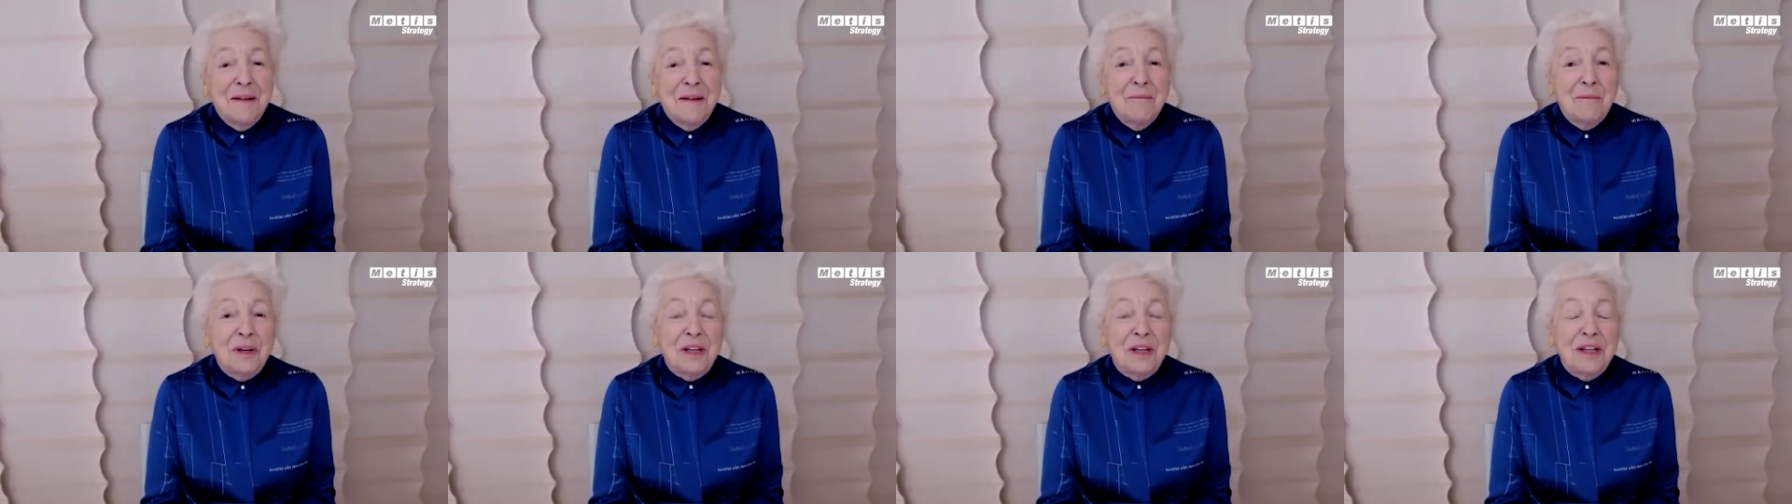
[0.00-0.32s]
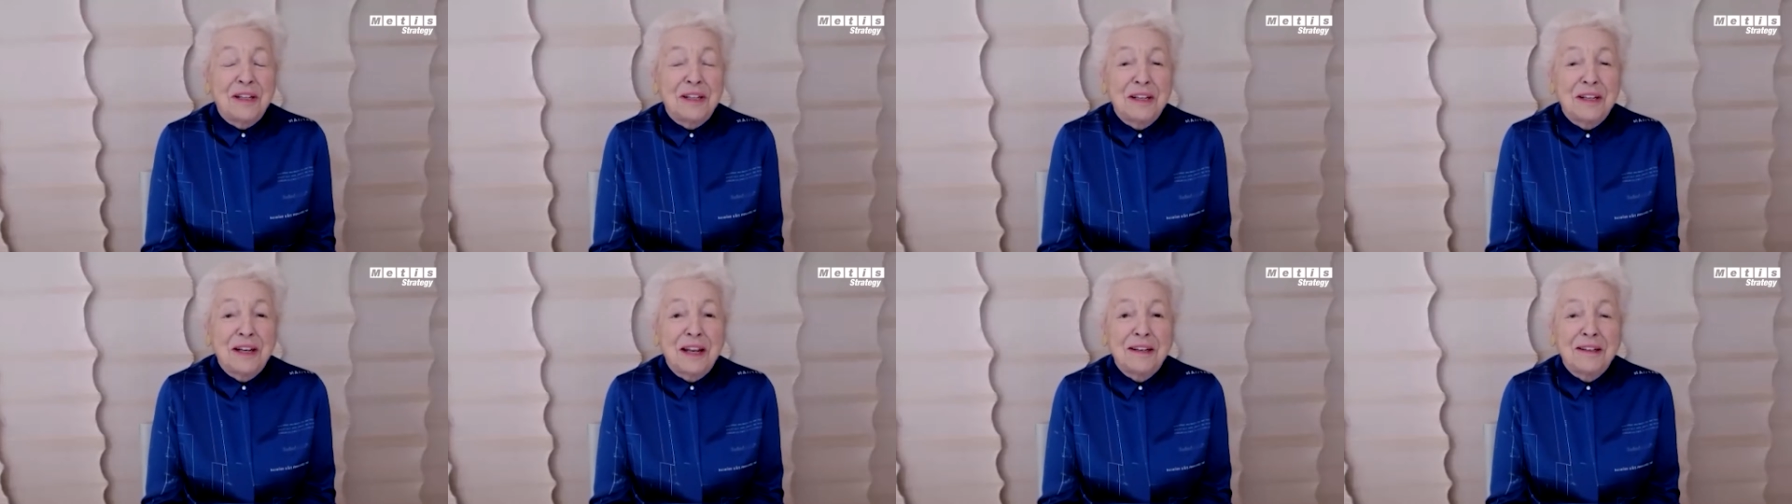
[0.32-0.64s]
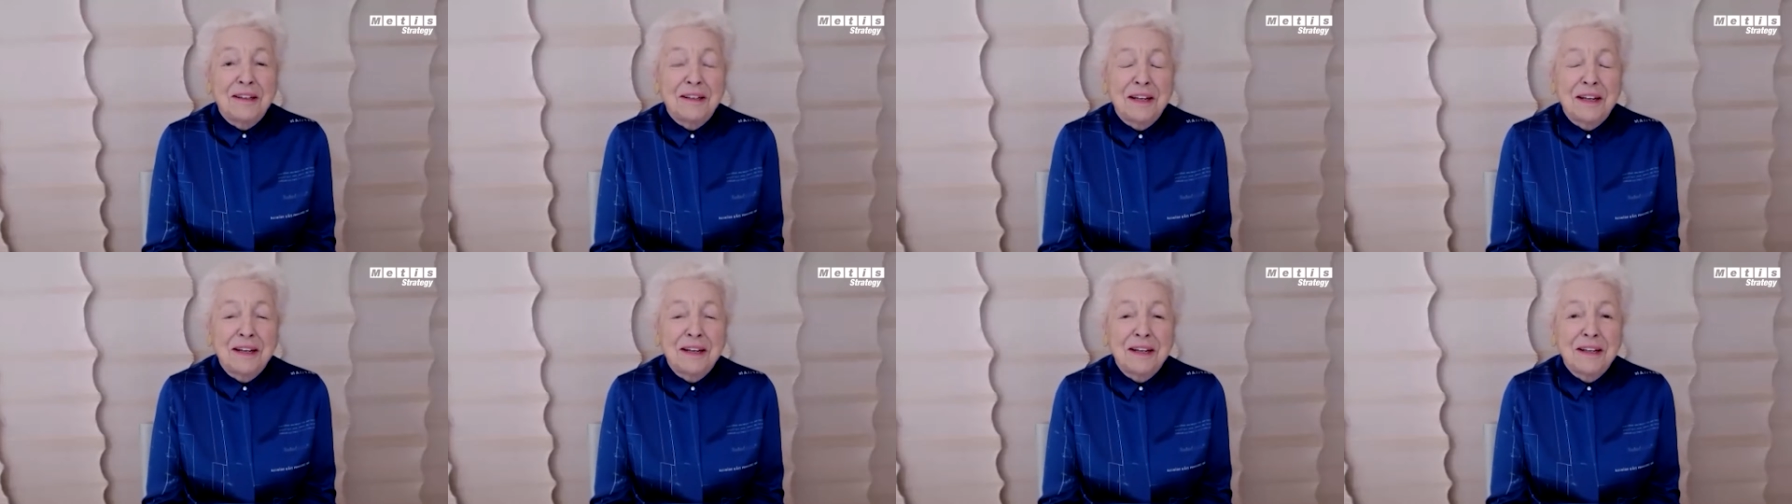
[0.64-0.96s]
But it,
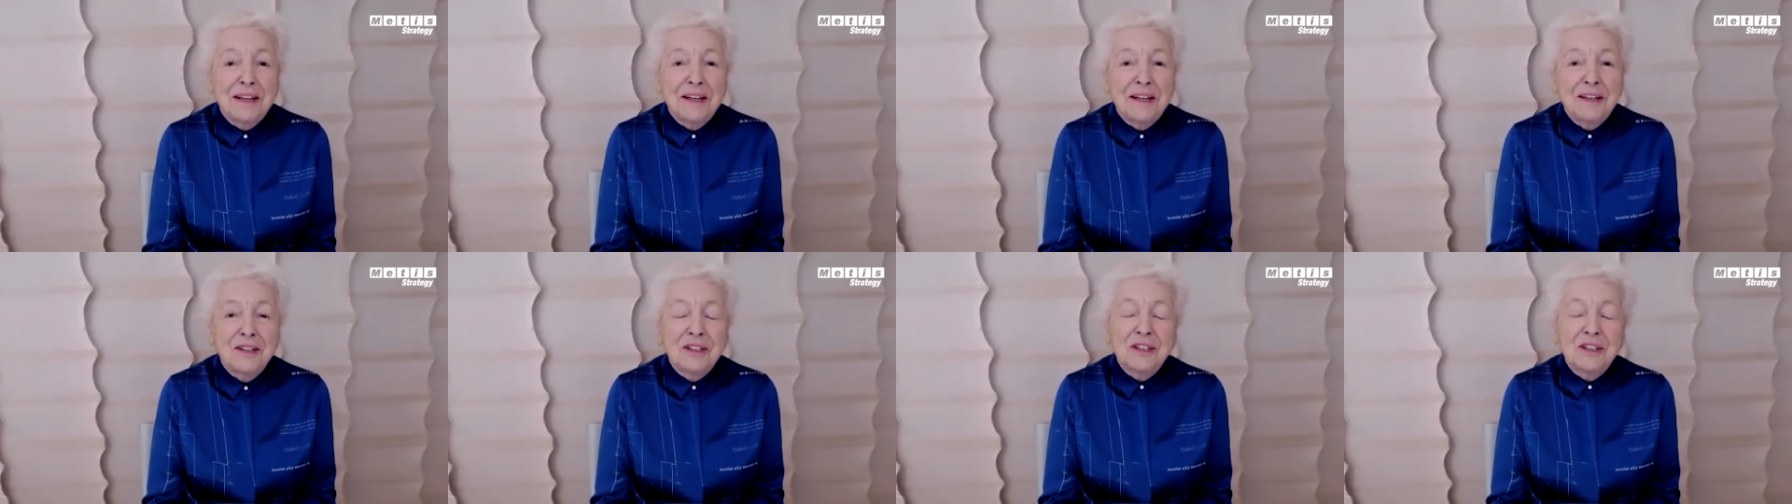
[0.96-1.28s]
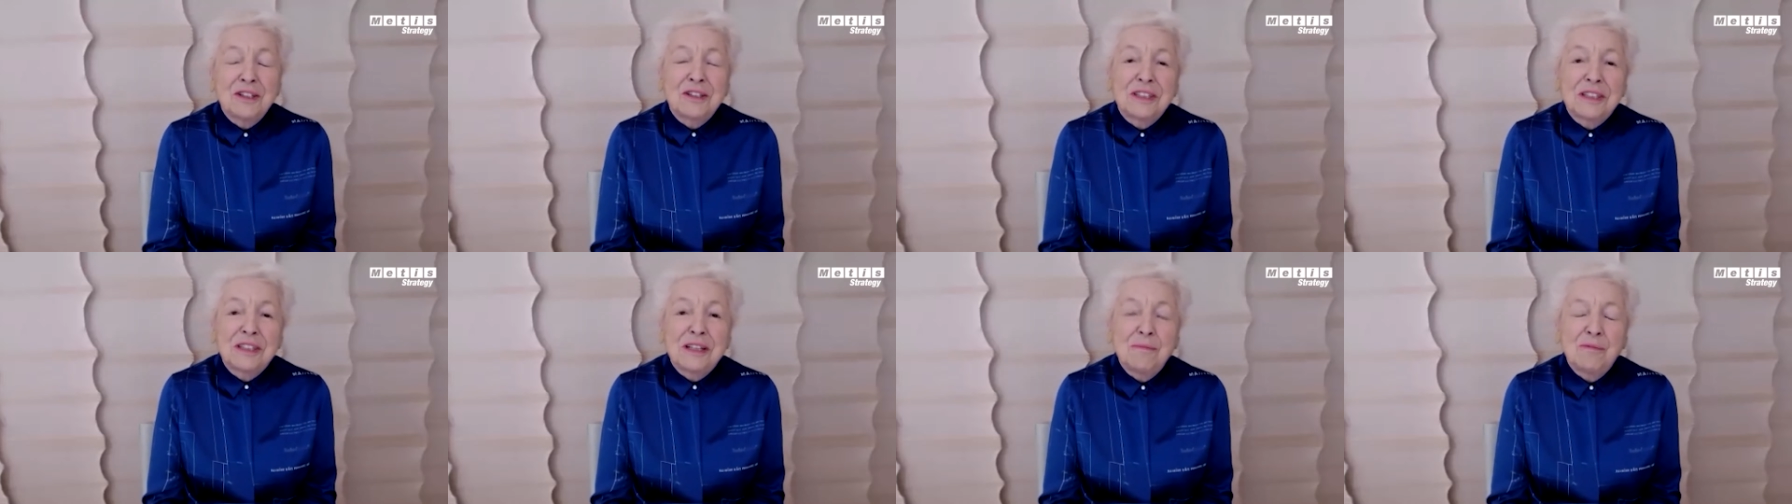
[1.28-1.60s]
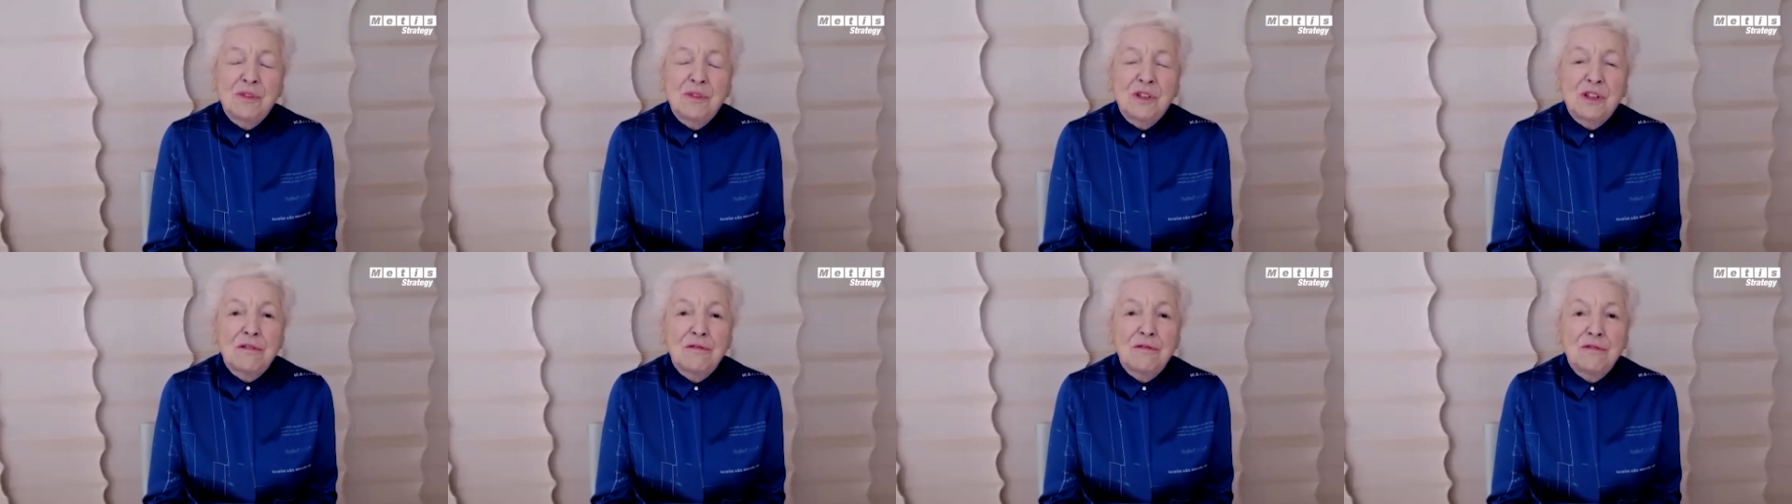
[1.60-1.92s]
it, it, just
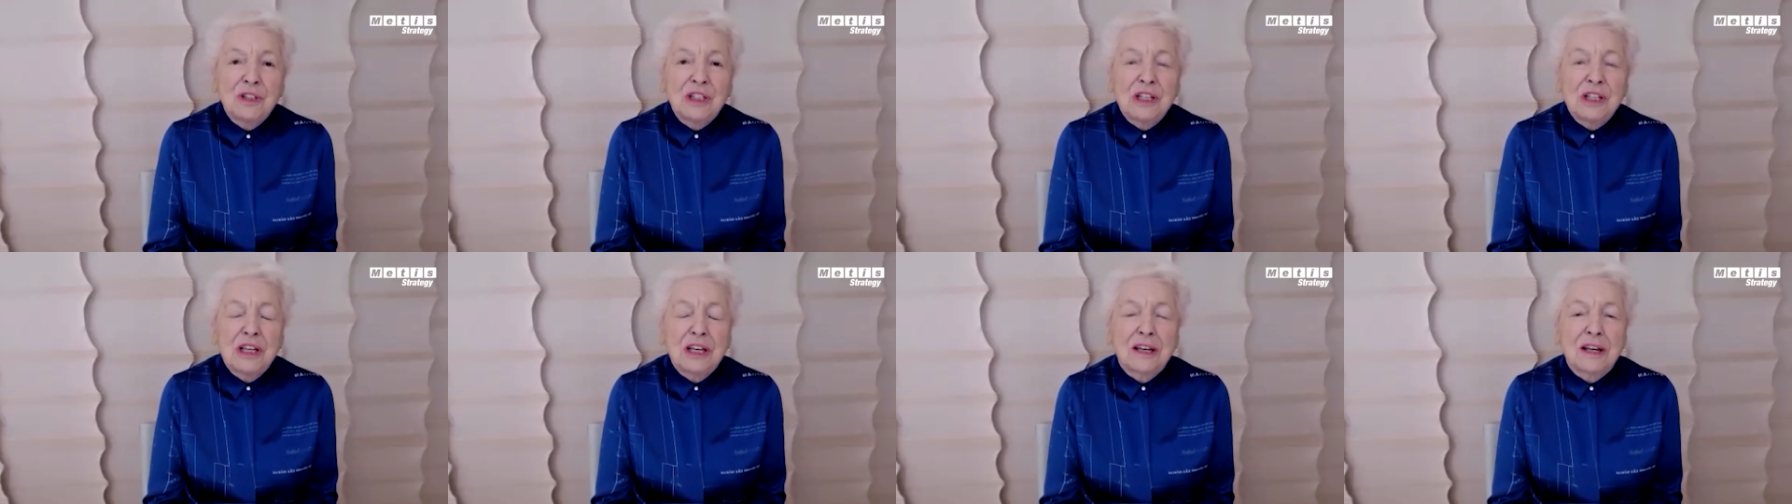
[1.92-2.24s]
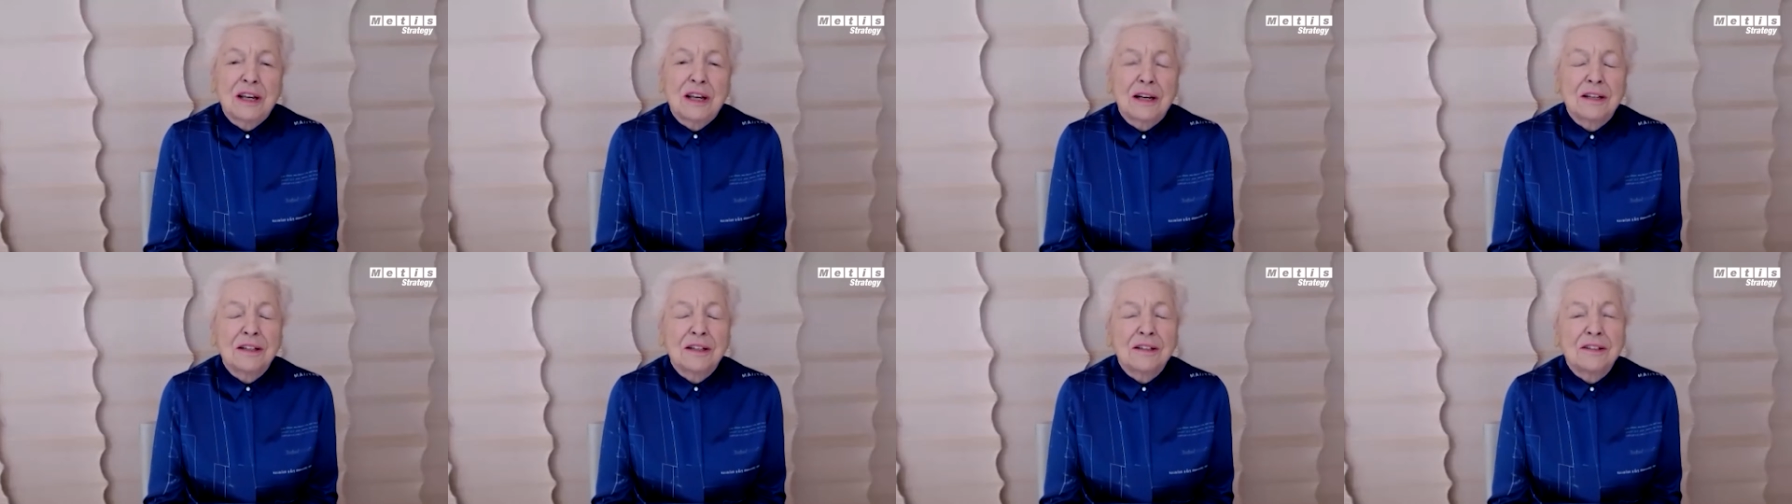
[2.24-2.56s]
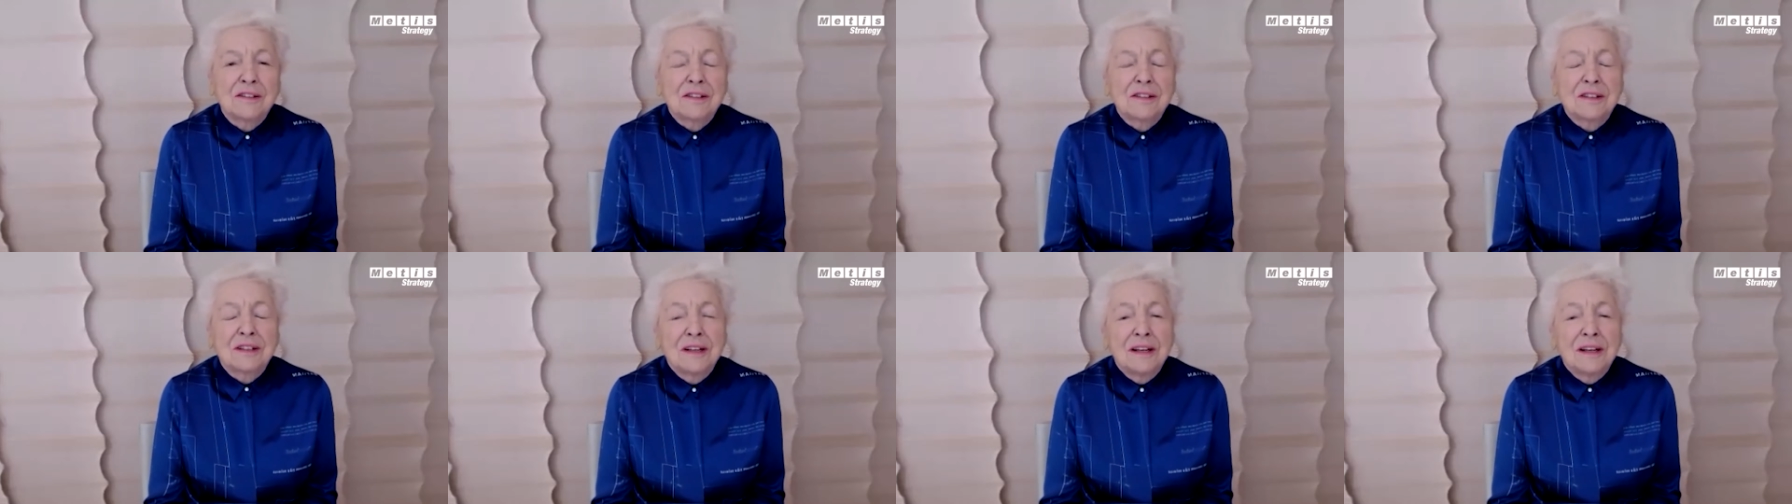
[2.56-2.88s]
seemed so
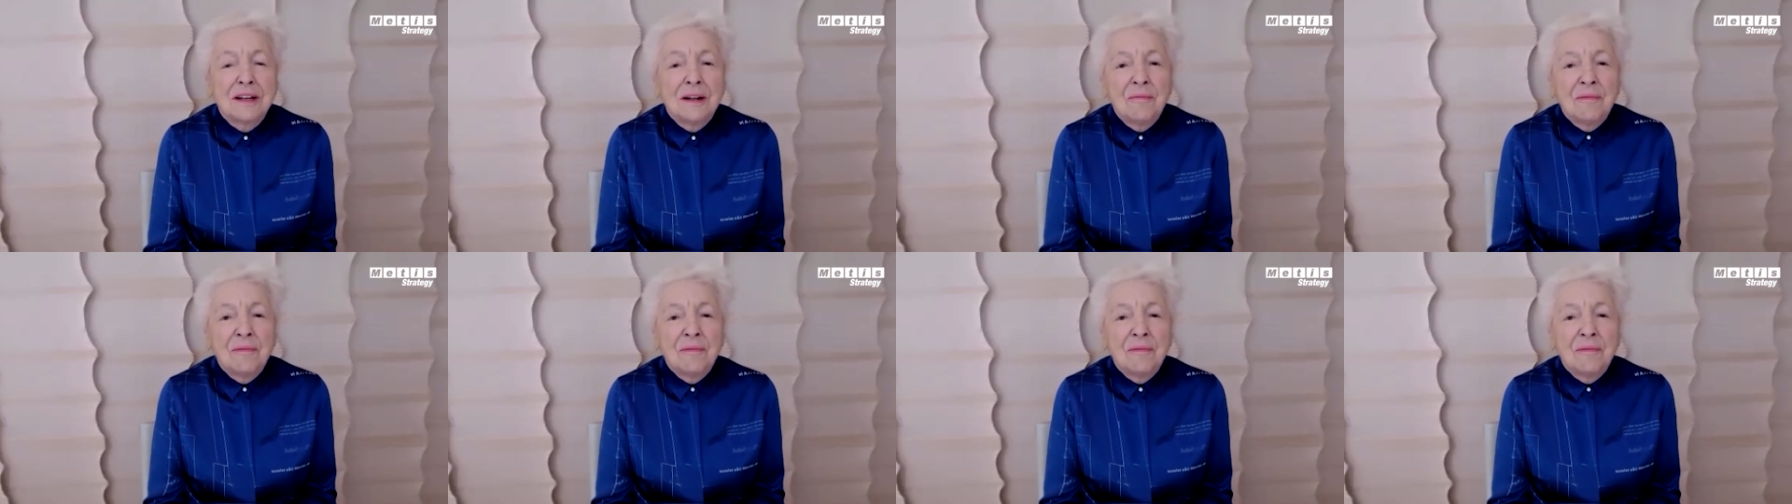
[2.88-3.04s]
ridiculous.